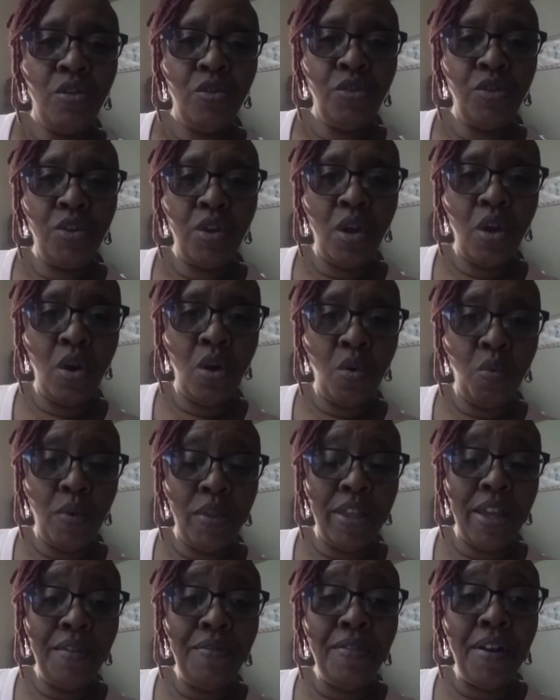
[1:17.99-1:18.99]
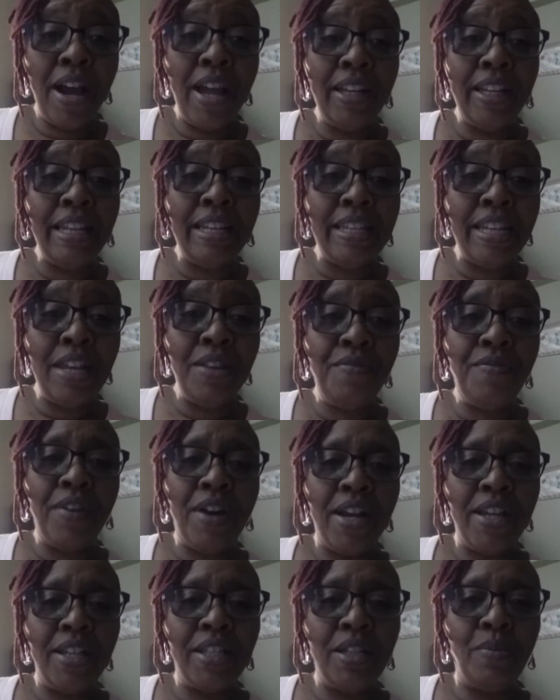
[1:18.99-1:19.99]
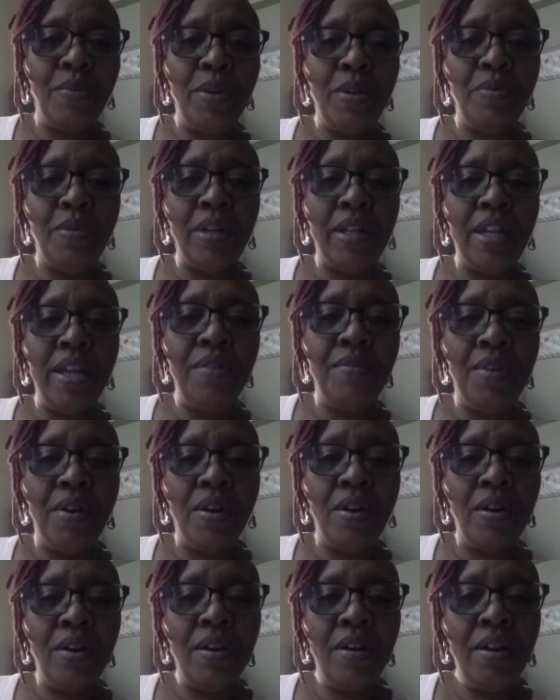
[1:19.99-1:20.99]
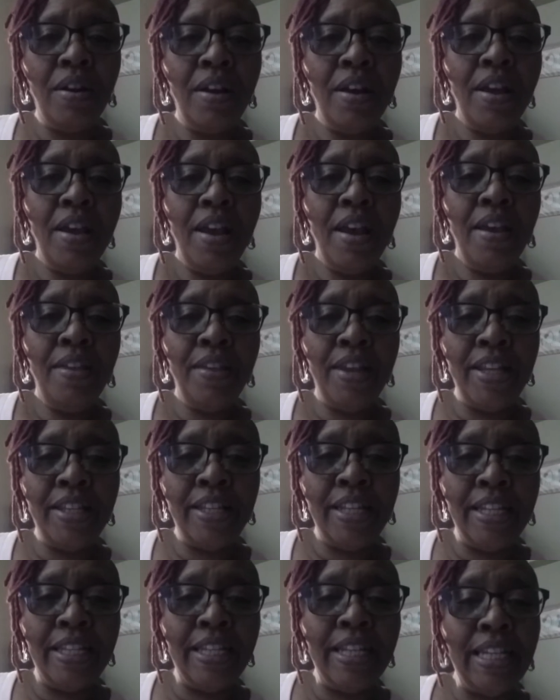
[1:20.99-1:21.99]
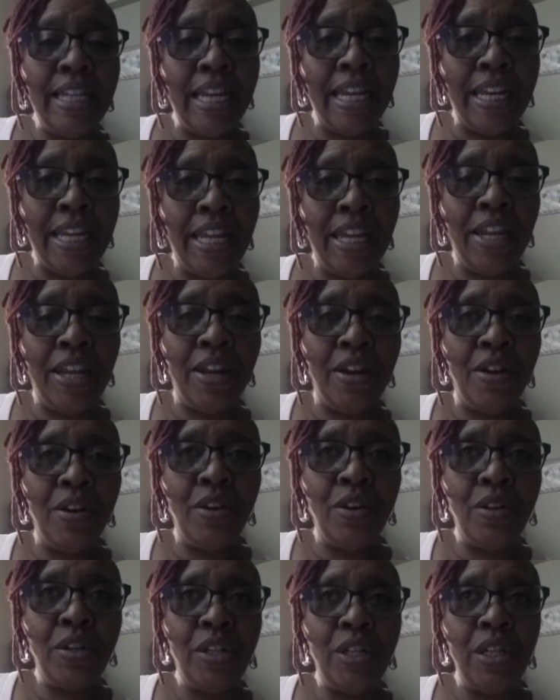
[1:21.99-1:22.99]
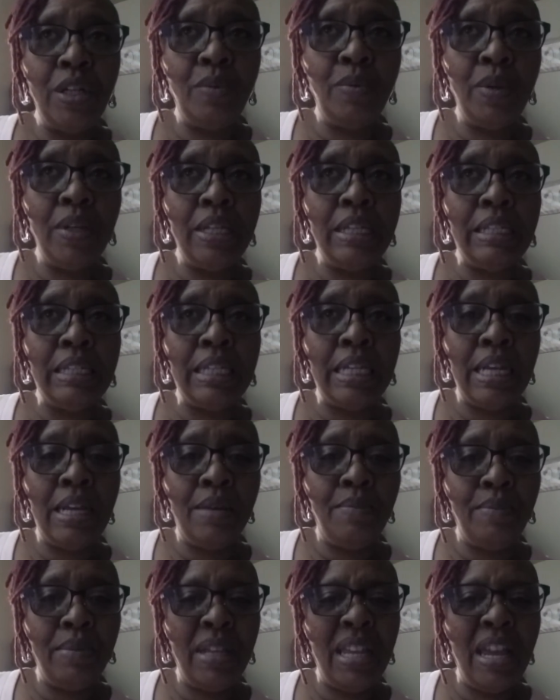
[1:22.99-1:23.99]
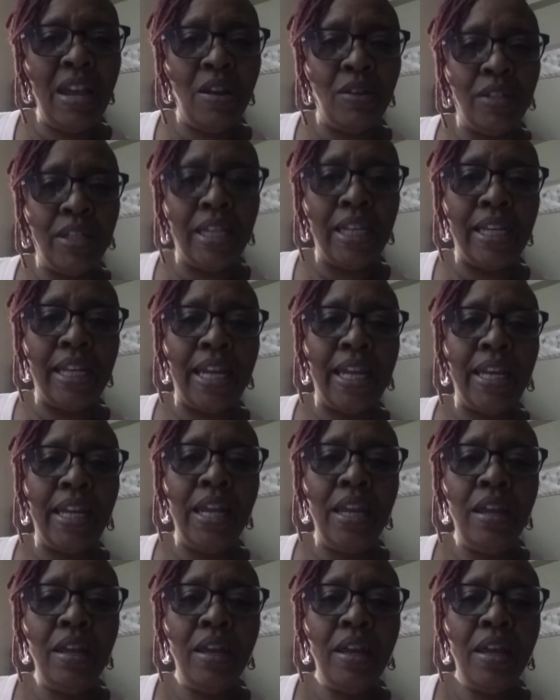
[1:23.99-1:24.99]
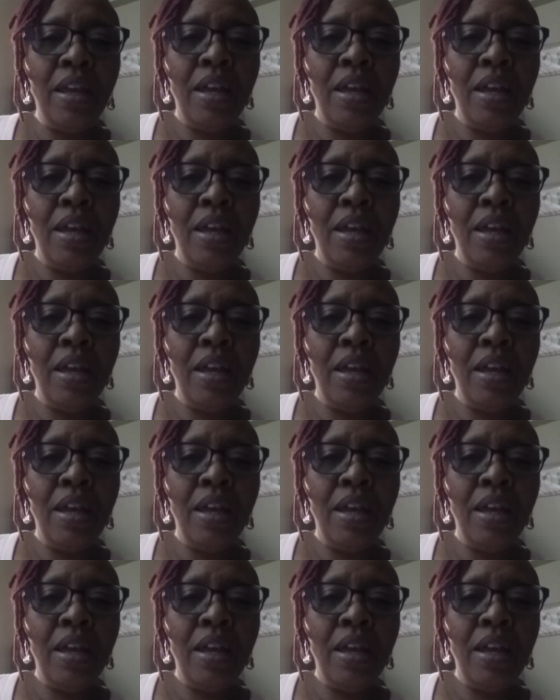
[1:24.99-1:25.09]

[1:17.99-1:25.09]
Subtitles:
So when they finally did find someone to relieve her, they sent a lady here. She was elderly lady,